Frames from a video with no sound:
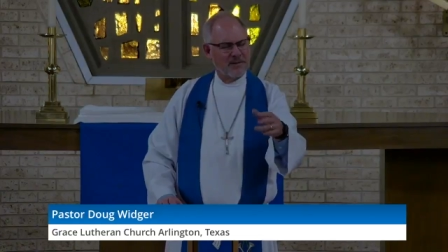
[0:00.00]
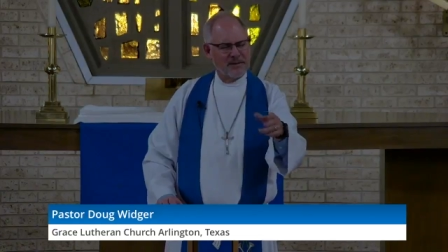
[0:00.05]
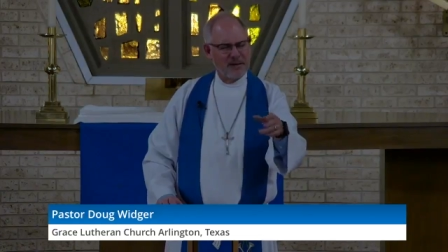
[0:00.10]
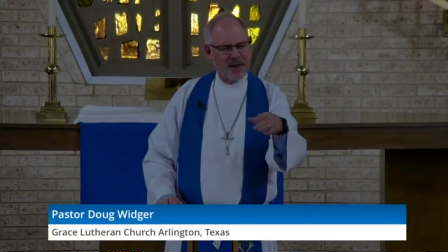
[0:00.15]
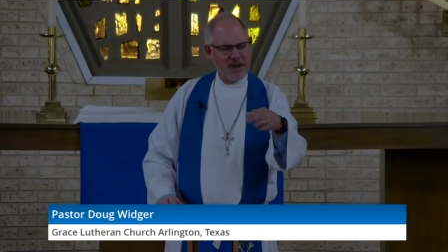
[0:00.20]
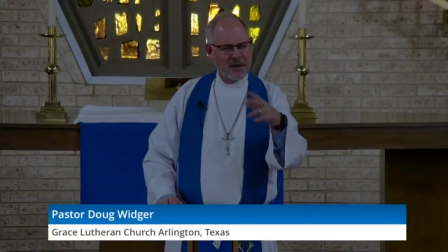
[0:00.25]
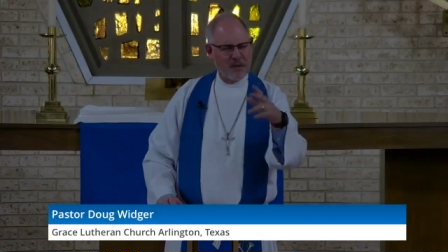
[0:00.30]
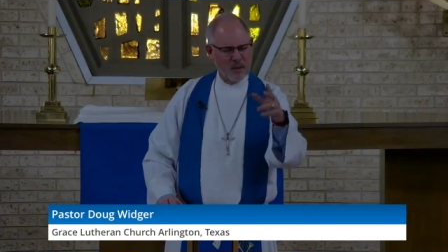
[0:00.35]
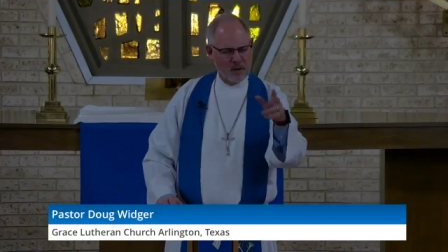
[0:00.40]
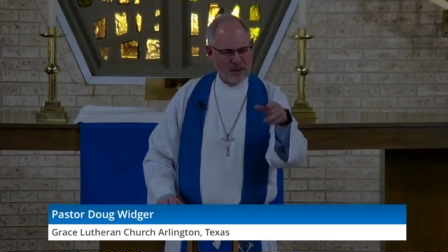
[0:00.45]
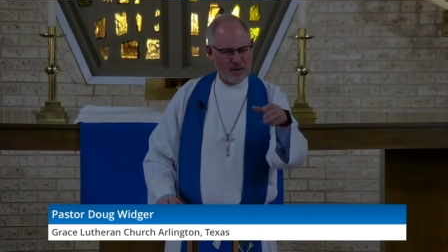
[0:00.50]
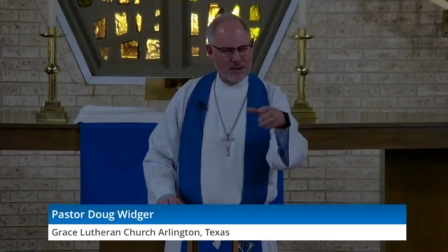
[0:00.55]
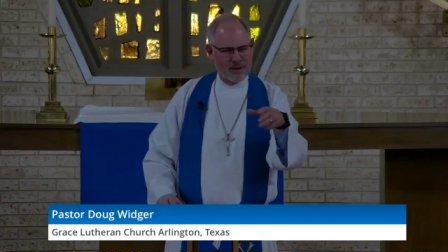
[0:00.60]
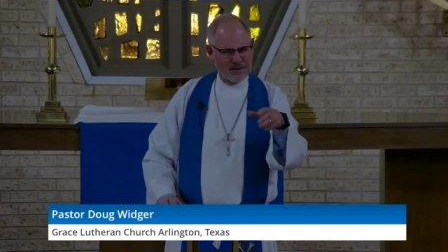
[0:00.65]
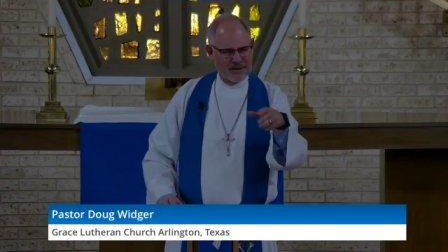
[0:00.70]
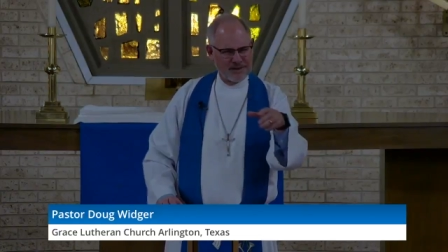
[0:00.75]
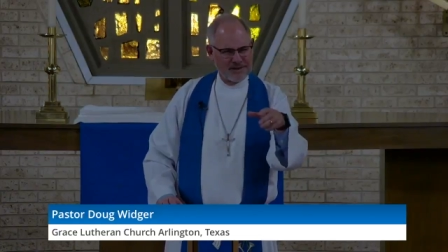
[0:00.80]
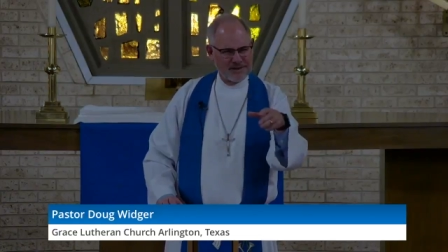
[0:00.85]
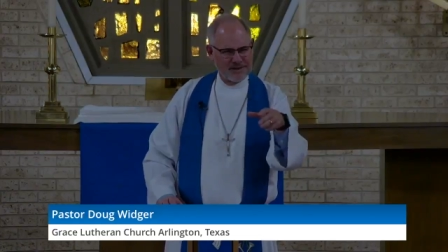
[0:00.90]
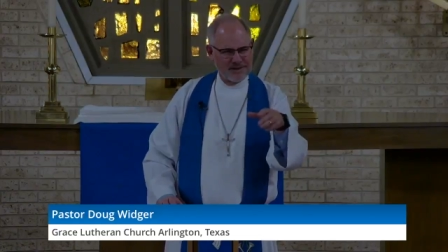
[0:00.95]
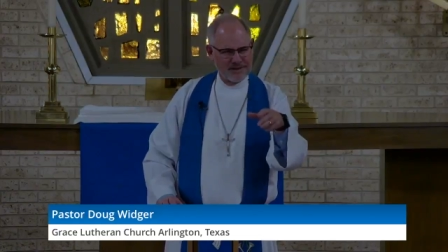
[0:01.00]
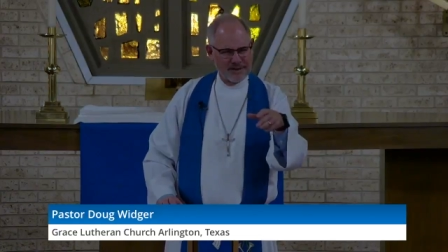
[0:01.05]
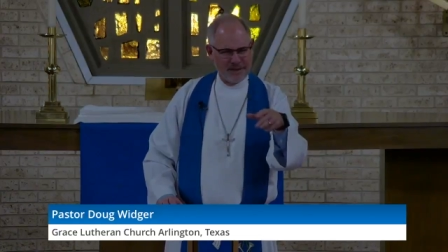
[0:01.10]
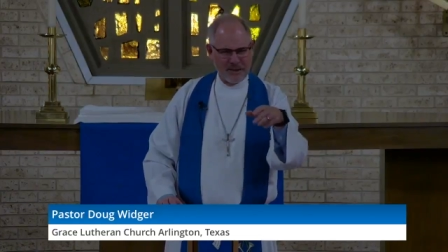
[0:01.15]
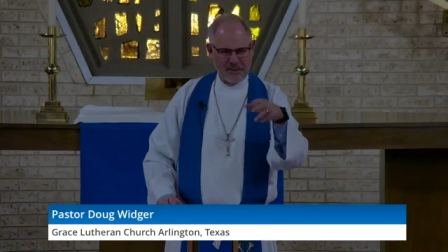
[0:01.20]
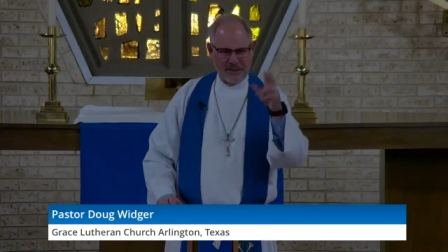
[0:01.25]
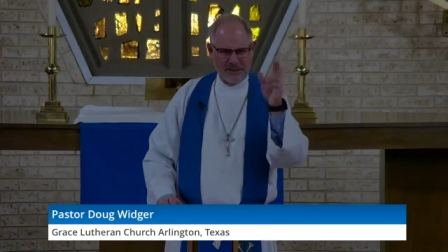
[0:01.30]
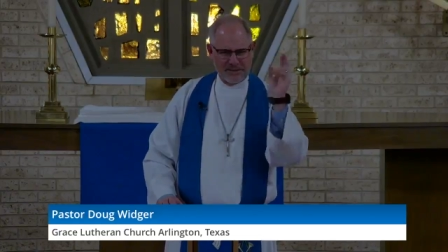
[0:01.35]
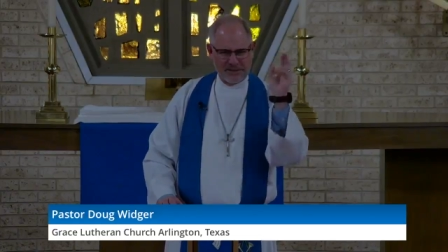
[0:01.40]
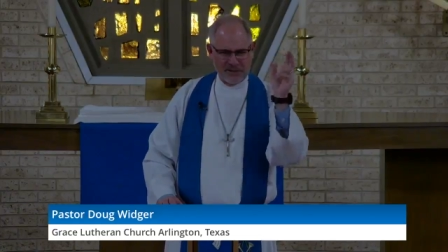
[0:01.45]
A lot of words, a
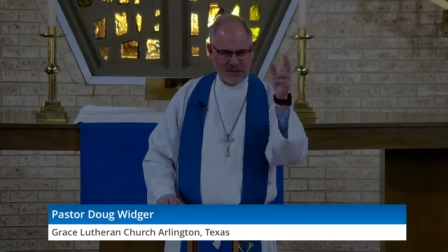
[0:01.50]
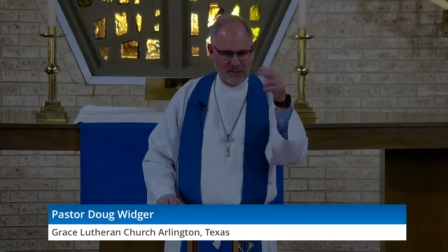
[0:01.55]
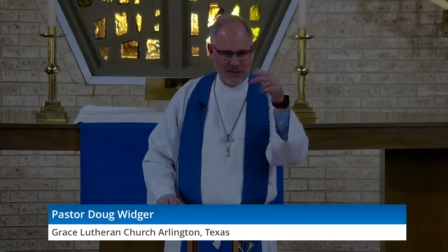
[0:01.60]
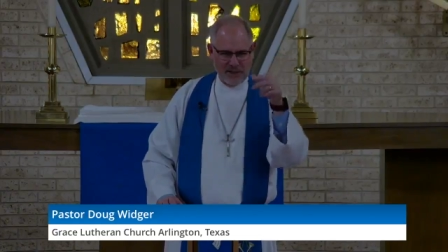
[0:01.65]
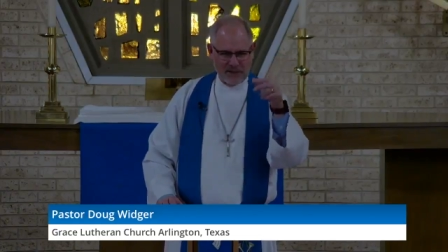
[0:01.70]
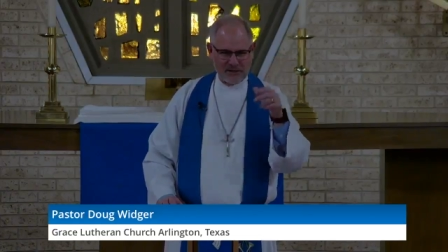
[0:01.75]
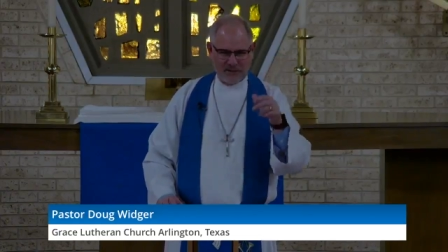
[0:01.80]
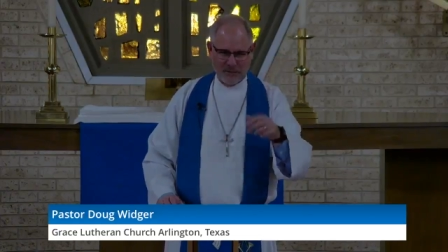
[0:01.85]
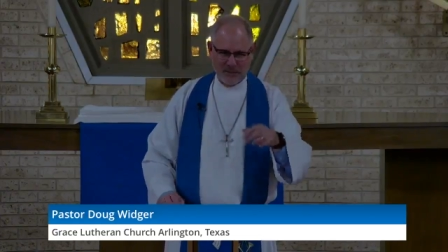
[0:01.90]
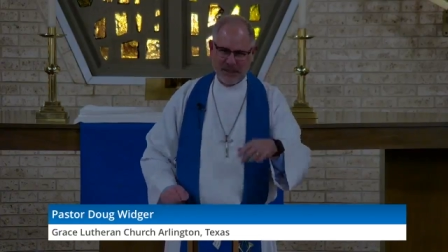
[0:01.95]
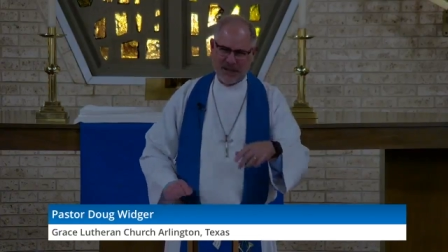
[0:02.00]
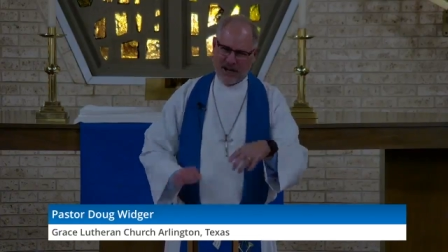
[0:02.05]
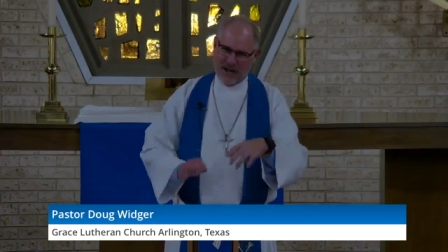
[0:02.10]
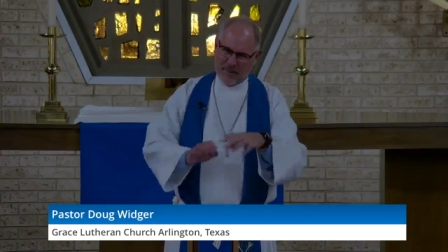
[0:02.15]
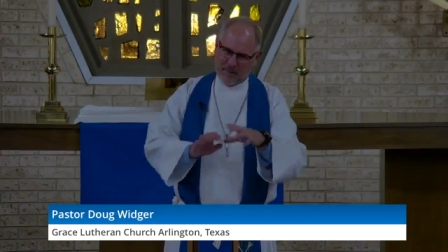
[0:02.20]
little bit too much for me.